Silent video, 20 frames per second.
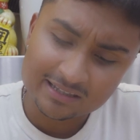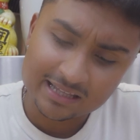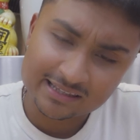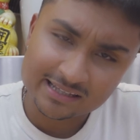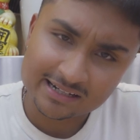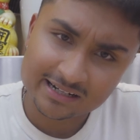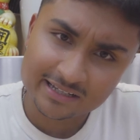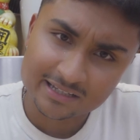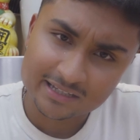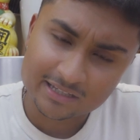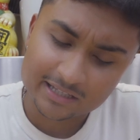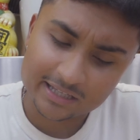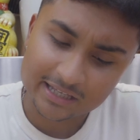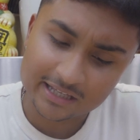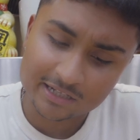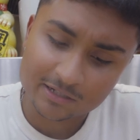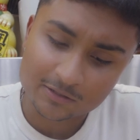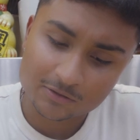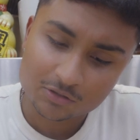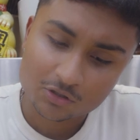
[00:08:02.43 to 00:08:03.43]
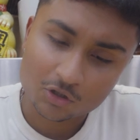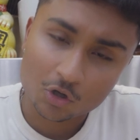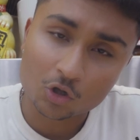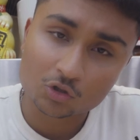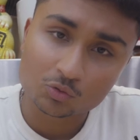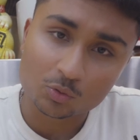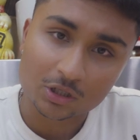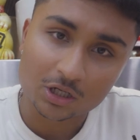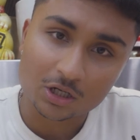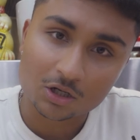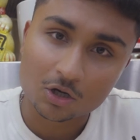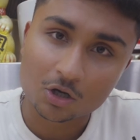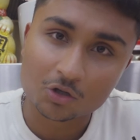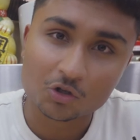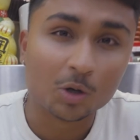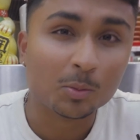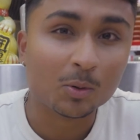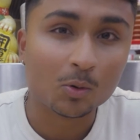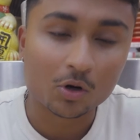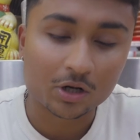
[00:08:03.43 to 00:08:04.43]
They did it in cold water or
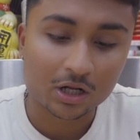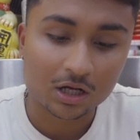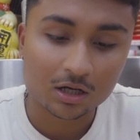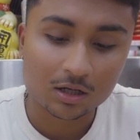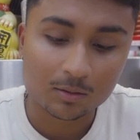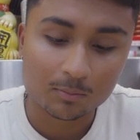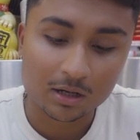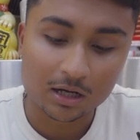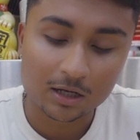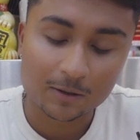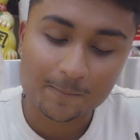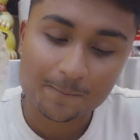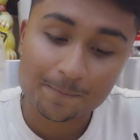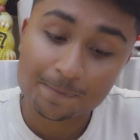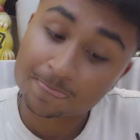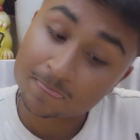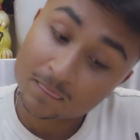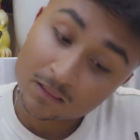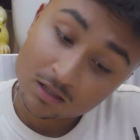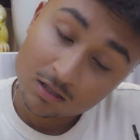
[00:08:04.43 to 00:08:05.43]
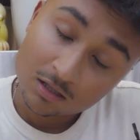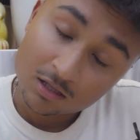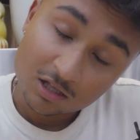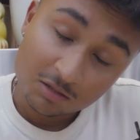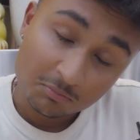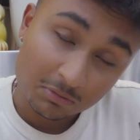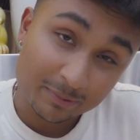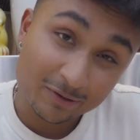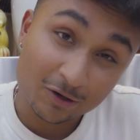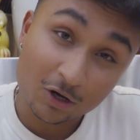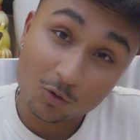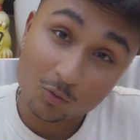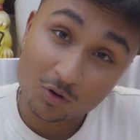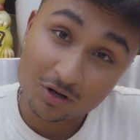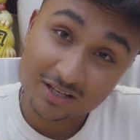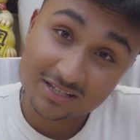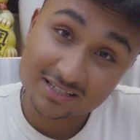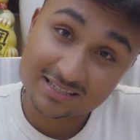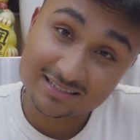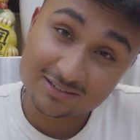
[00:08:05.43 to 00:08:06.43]
normal water, but maybe hot
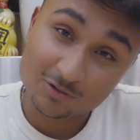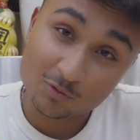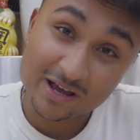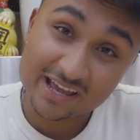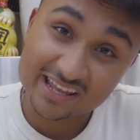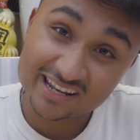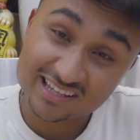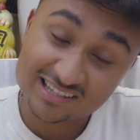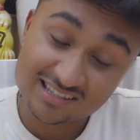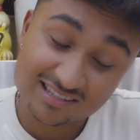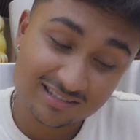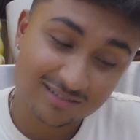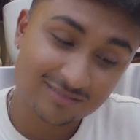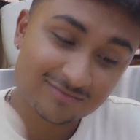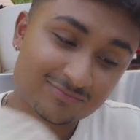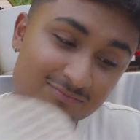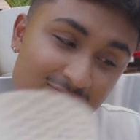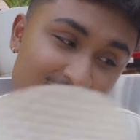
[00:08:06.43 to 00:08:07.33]
water is the way it is.